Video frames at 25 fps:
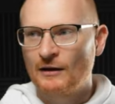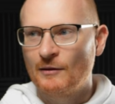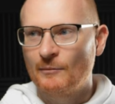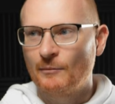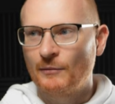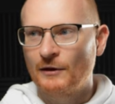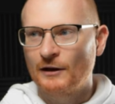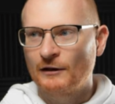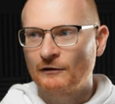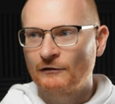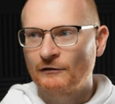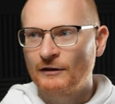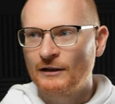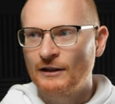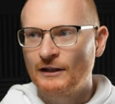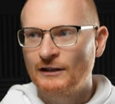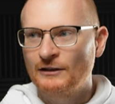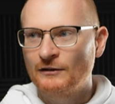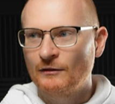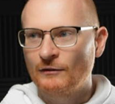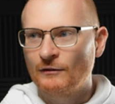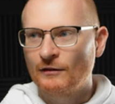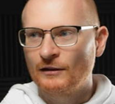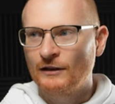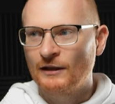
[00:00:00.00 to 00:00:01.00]
but I really
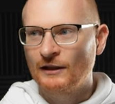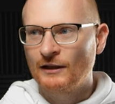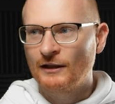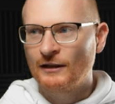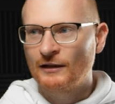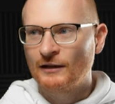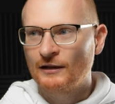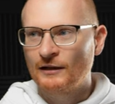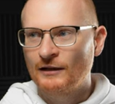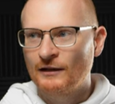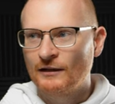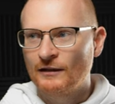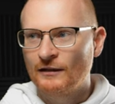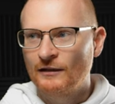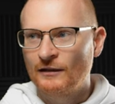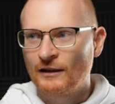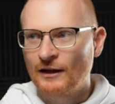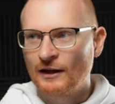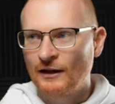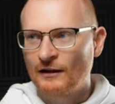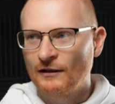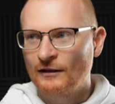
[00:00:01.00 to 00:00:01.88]
don't think that